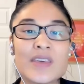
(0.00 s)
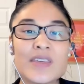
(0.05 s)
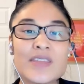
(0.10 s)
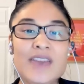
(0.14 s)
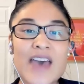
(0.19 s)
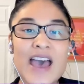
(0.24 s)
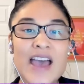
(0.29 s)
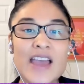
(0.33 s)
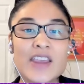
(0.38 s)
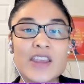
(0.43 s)

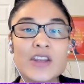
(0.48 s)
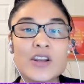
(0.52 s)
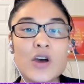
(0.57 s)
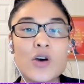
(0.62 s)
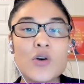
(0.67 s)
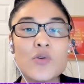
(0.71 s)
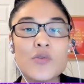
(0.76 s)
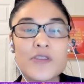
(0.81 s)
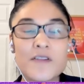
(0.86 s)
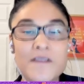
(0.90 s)
that, you
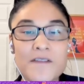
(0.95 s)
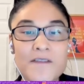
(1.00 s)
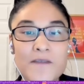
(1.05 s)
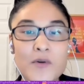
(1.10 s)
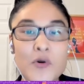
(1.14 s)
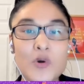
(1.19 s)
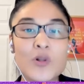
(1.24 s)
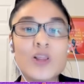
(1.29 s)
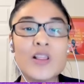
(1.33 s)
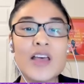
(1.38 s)
know, the
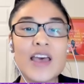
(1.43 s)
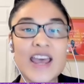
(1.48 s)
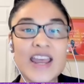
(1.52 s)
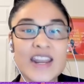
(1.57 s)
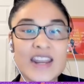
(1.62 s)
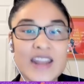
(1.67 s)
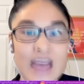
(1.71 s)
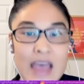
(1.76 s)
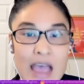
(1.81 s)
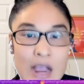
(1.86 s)
full
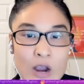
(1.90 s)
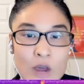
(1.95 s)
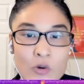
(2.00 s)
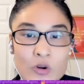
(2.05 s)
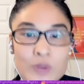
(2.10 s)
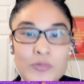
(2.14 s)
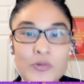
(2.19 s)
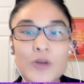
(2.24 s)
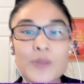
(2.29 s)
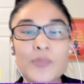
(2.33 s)
and
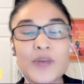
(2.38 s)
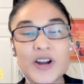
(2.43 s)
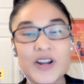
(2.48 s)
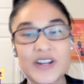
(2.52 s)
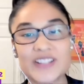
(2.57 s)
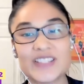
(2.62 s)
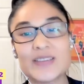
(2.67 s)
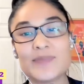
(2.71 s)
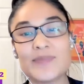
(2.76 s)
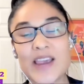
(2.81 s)
equitable
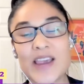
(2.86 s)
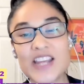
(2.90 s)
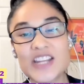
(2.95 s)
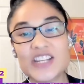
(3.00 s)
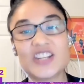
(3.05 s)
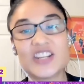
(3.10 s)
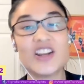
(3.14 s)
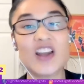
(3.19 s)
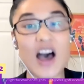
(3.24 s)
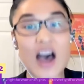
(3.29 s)

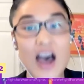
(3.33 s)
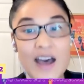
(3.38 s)
participation